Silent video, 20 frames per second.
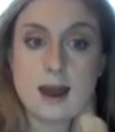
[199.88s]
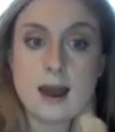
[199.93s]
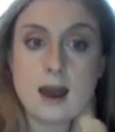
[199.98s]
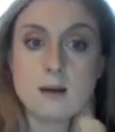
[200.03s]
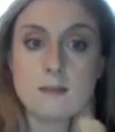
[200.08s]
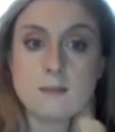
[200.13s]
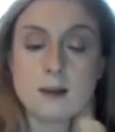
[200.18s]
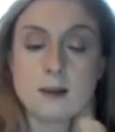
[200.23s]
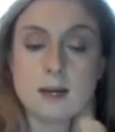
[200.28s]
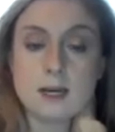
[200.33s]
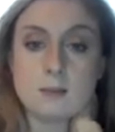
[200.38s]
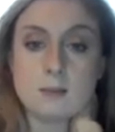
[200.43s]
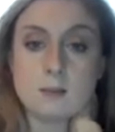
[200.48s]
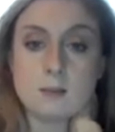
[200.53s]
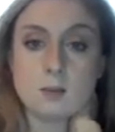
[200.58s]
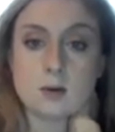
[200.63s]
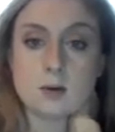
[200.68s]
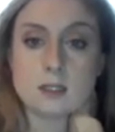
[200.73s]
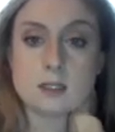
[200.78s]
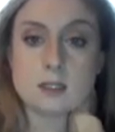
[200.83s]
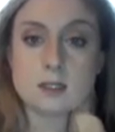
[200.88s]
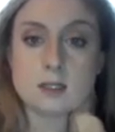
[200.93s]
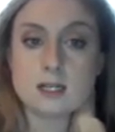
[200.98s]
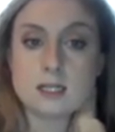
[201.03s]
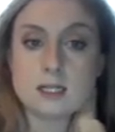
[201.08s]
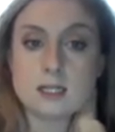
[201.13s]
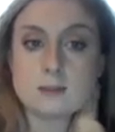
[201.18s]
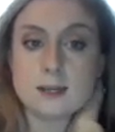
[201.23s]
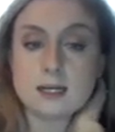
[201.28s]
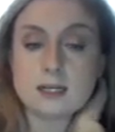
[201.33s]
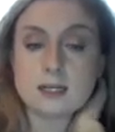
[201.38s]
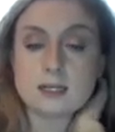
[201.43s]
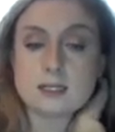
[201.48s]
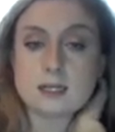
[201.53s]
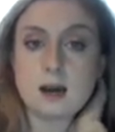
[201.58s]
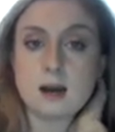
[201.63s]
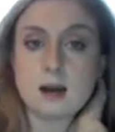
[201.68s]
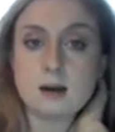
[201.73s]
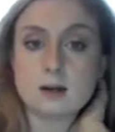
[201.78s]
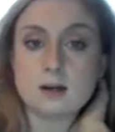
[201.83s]
How many more students
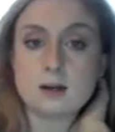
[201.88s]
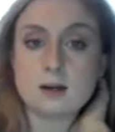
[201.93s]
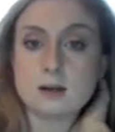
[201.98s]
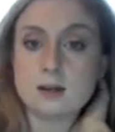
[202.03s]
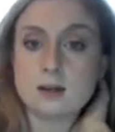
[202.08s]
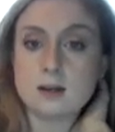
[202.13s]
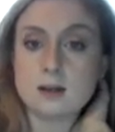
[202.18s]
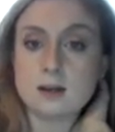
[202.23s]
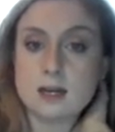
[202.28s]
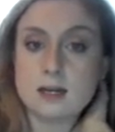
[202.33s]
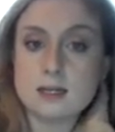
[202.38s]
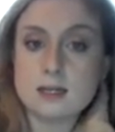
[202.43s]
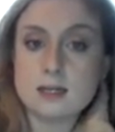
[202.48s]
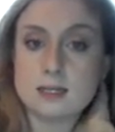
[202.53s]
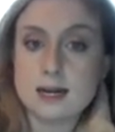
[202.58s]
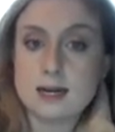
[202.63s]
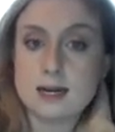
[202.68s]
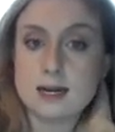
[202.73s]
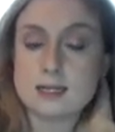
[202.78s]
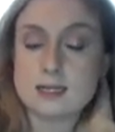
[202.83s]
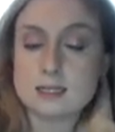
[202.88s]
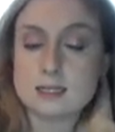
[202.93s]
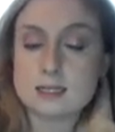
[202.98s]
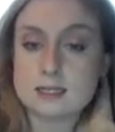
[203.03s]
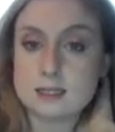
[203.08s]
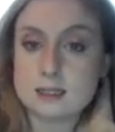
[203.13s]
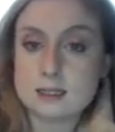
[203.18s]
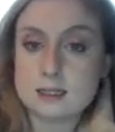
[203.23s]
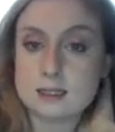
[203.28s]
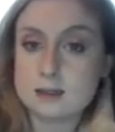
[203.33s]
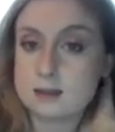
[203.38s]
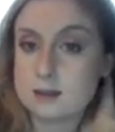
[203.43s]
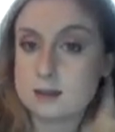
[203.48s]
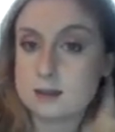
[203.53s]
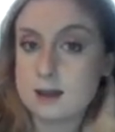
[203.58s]
picked soccer than tennis?